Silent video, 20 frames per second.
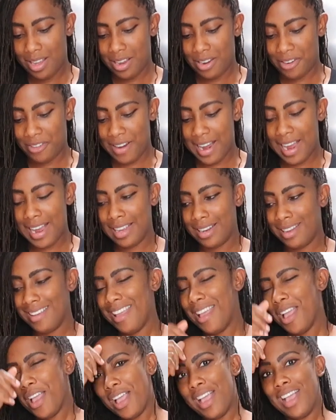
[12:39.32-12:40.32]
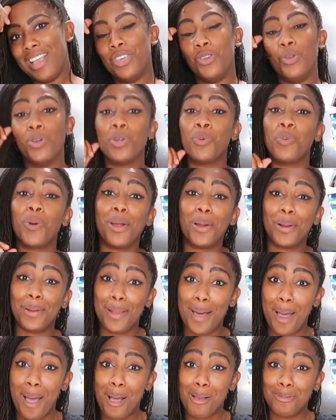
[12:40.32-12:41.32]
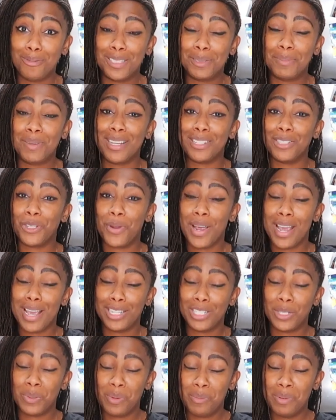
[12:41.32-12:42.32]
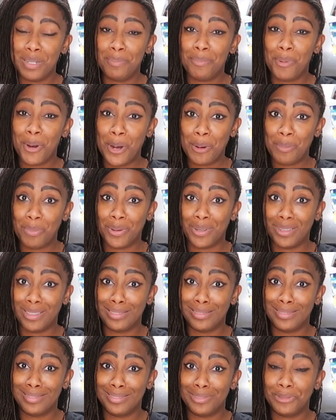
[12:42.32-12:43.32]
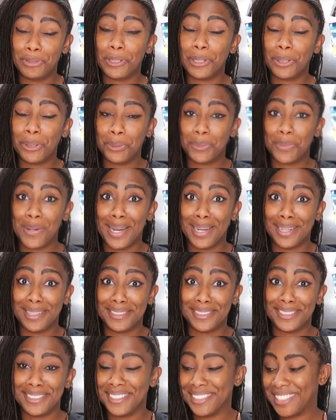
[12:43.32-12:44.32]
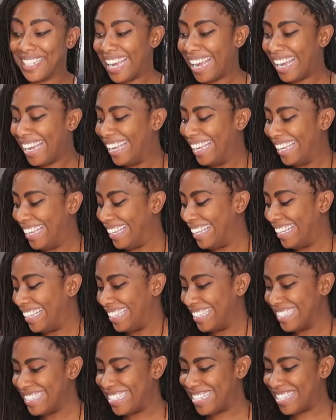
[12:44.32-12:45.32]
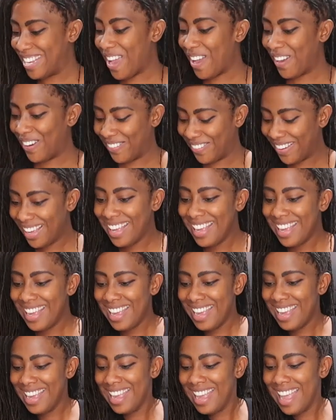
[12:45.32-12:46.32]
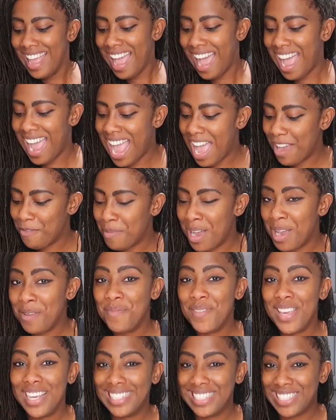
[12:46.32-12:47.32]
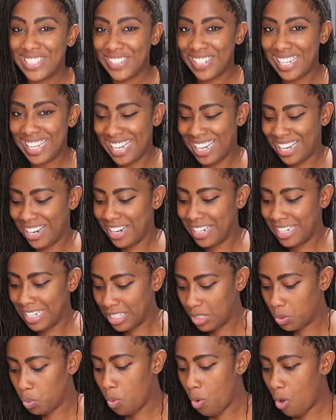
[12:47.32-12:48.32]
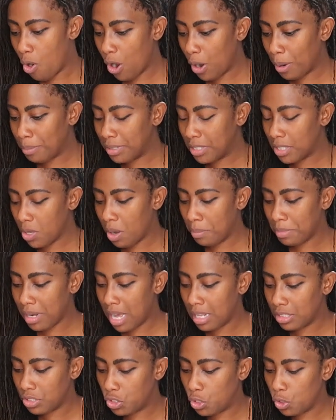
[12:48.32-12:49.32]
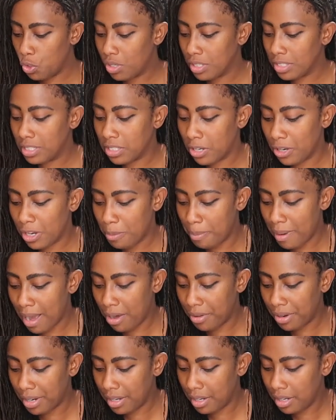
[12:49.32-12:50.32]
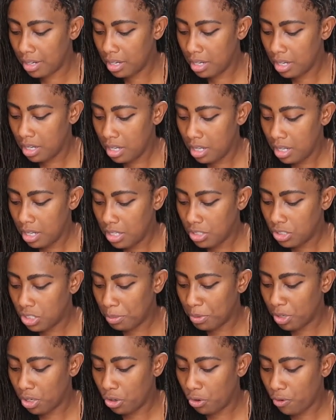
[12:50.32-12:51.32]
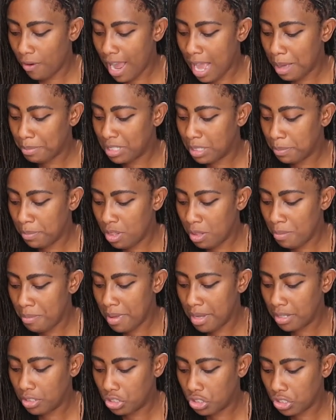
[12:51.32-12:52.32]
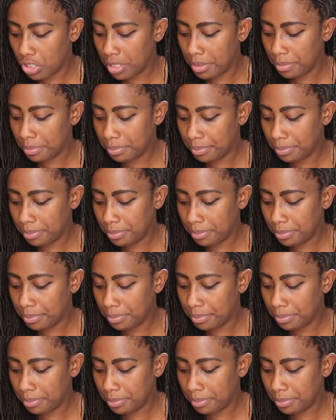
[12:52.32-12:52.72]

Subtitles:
All right, you can wear gloves because your hands will be purple for a little while, okay? So I have my mixture here and it's warm, so I'm not too concerned about it. So I'm gonna grab some of the mixture,